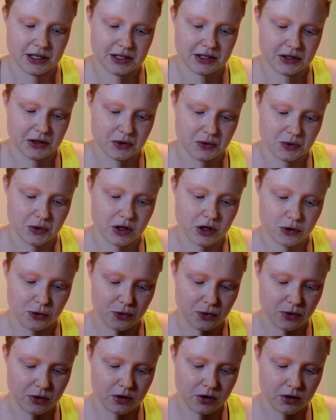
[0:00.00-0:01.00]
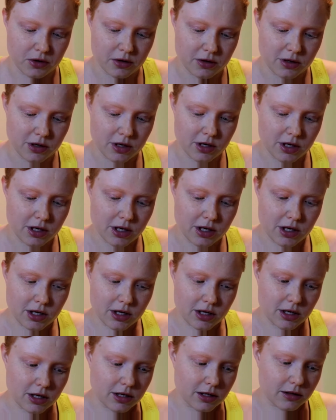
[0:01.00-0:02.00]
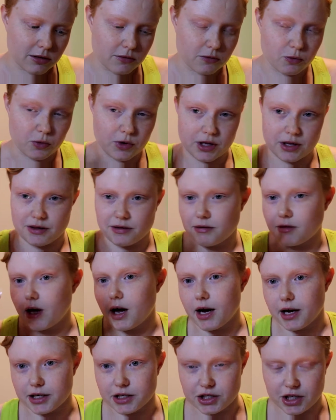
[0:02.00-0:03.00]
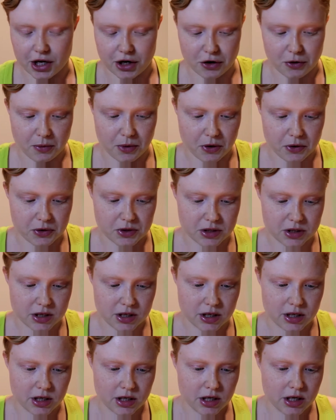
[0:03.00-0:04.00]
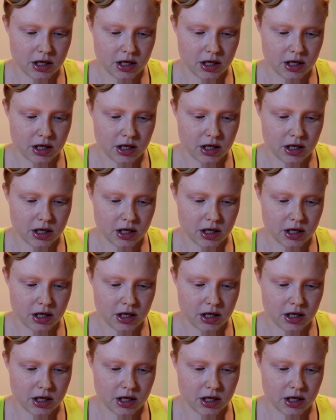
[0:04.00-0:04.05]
Stone look with eyeshadow mostly.